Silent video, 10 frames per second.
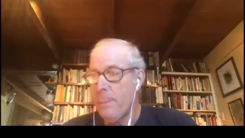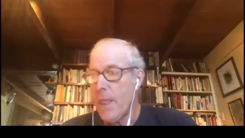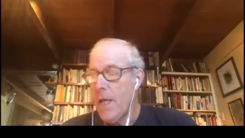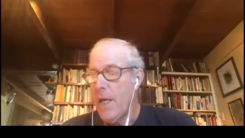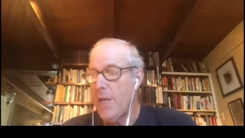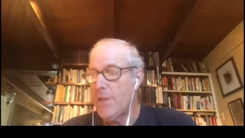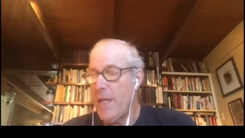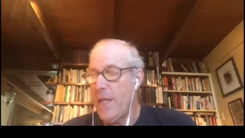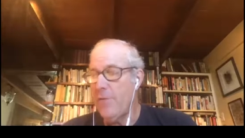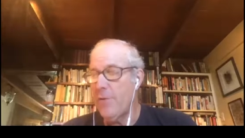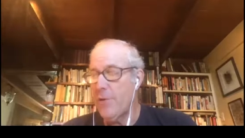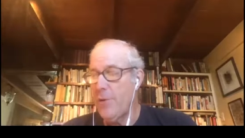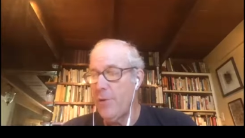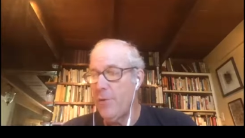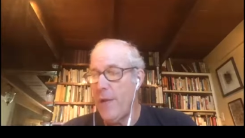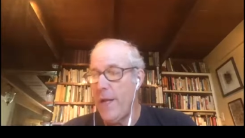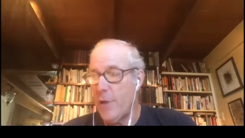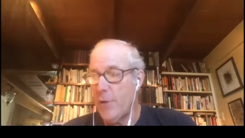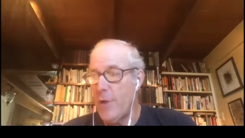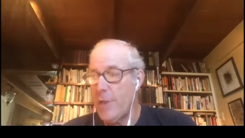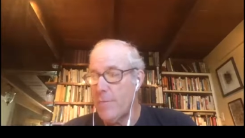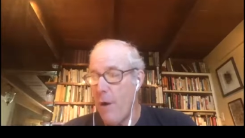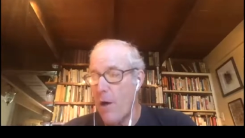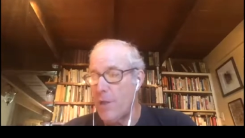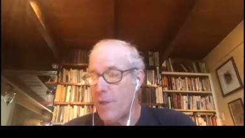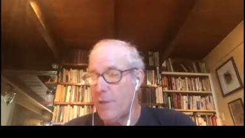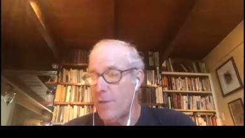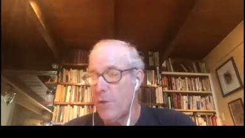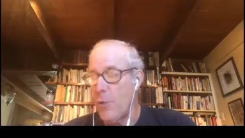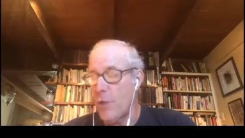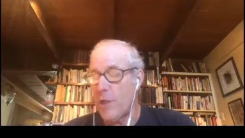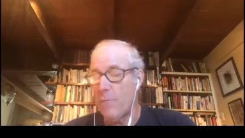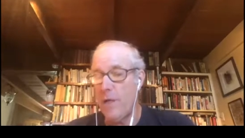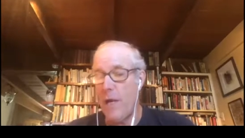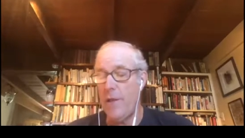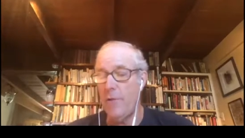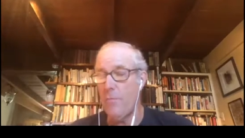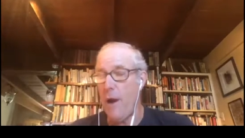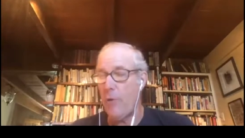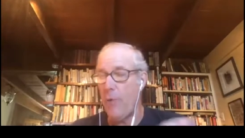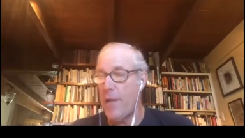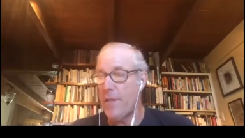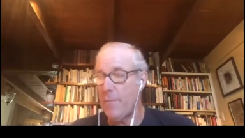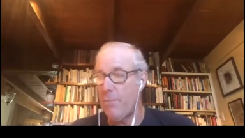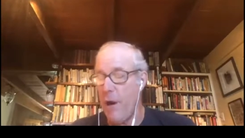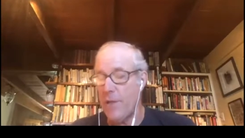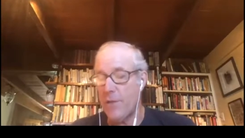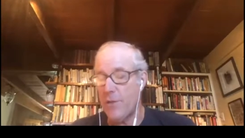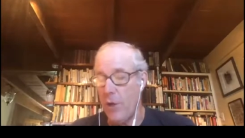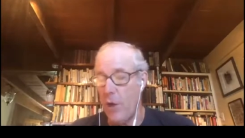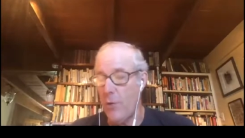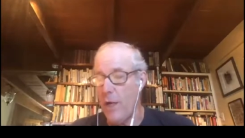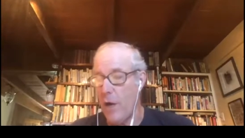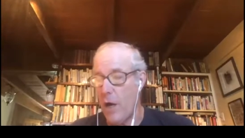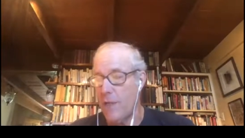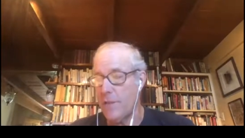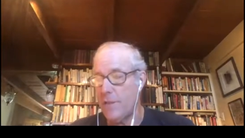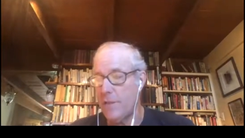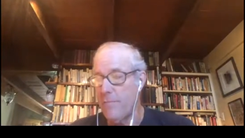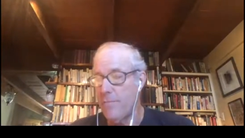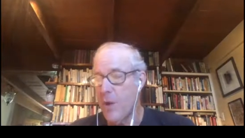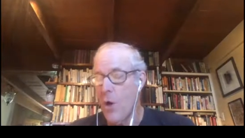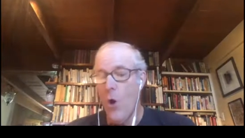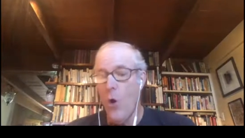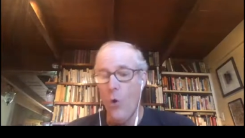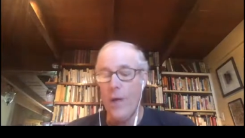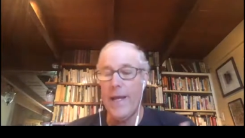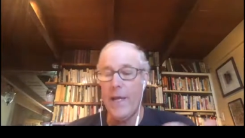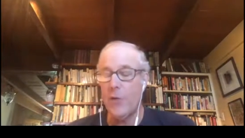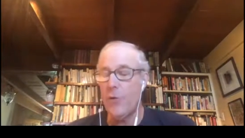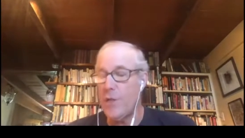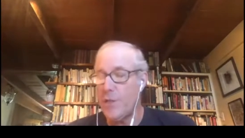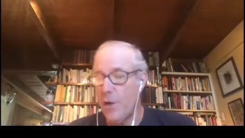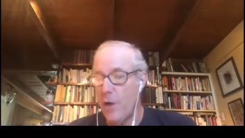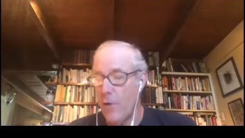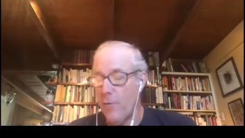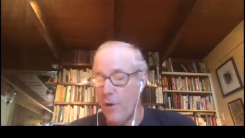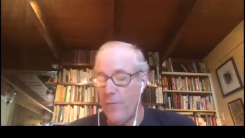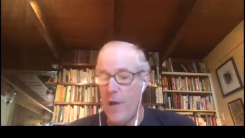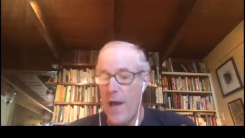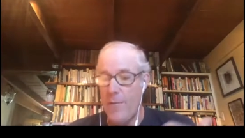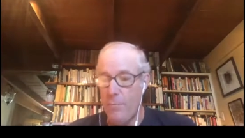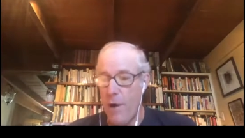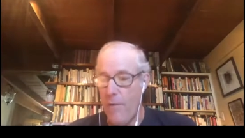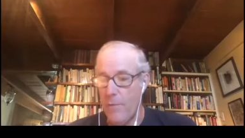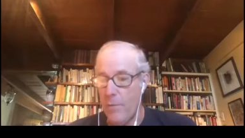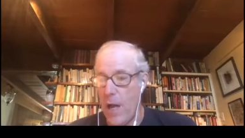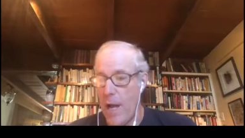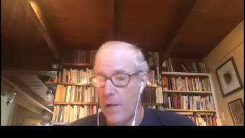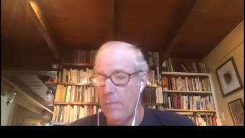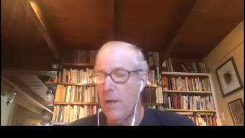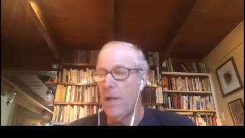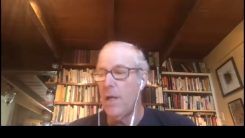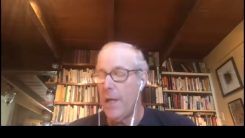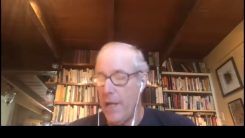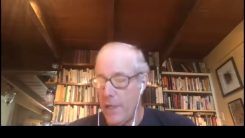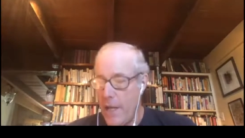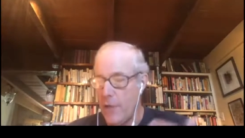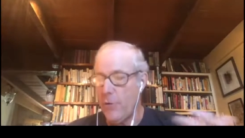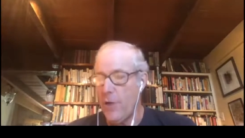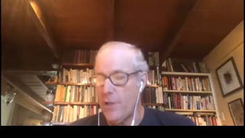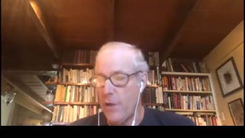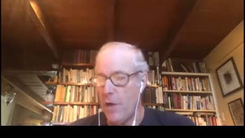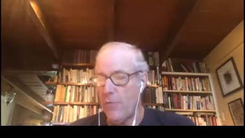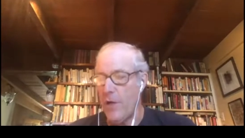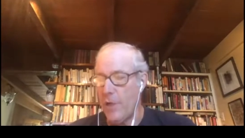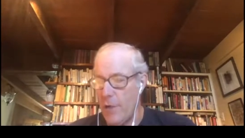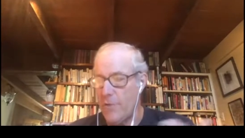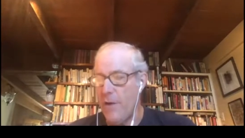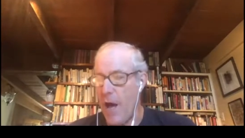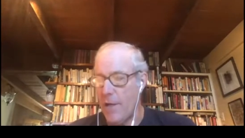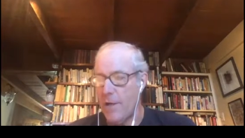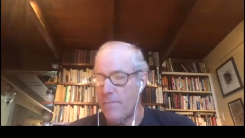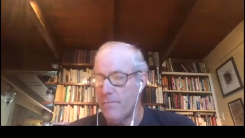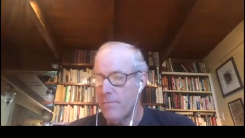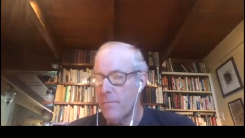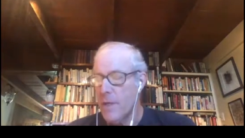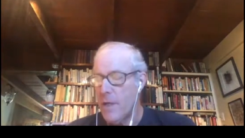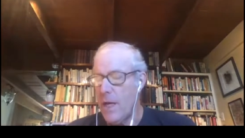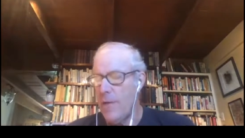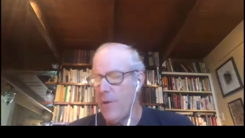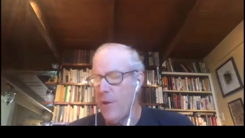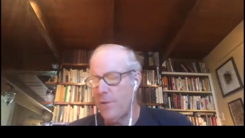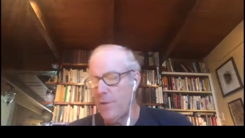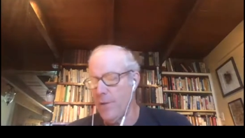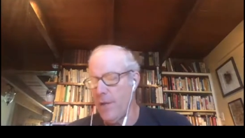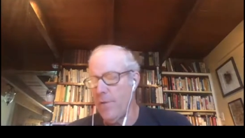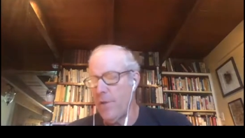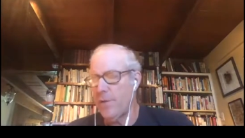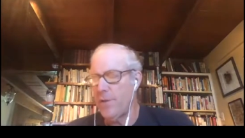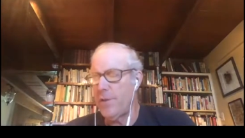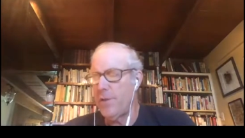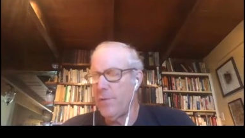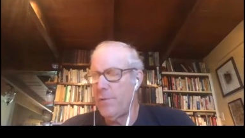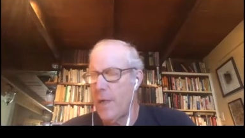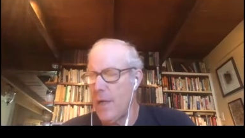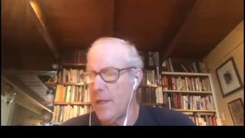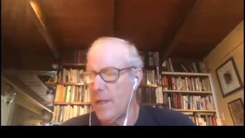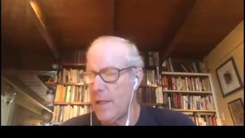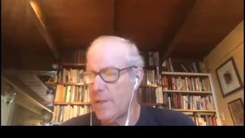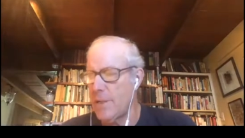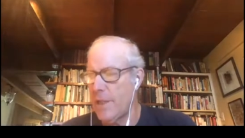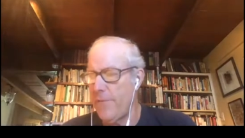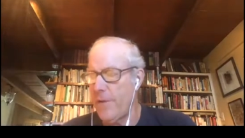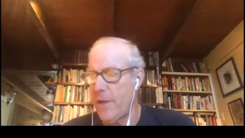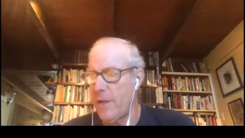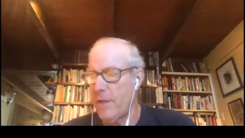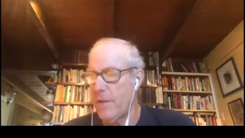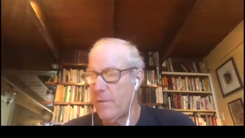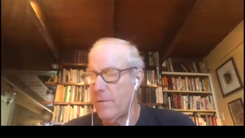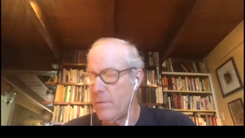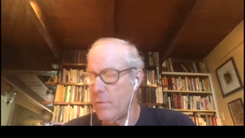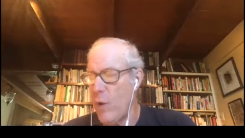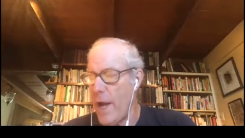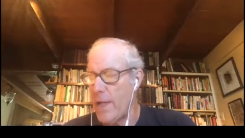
is either to increase margins, which can be done either by raising prices or lowering costs, or to increase turnover. If you have a profitable item, in, increase turnover, increase volume. Uh, those are the you know those are the two uh, uh, significant ways.